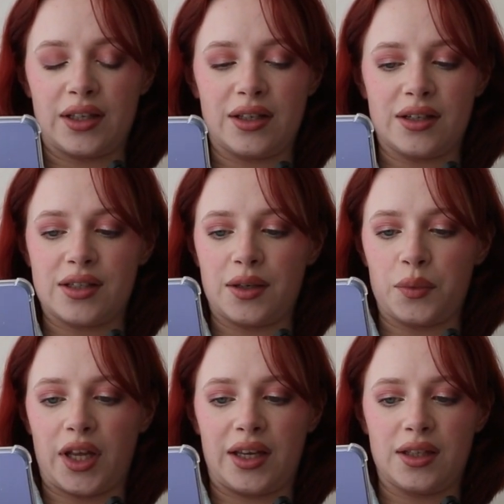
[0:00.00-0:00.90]
that there's some
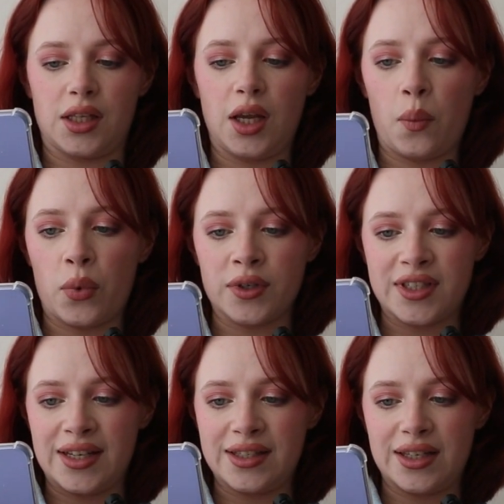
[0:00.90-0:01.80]
like deeper
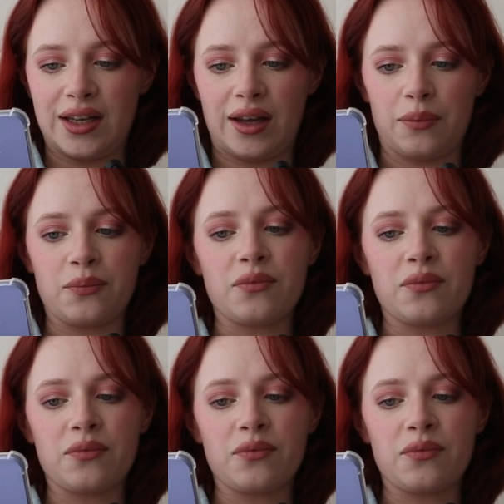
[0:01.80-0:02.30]
tints in it.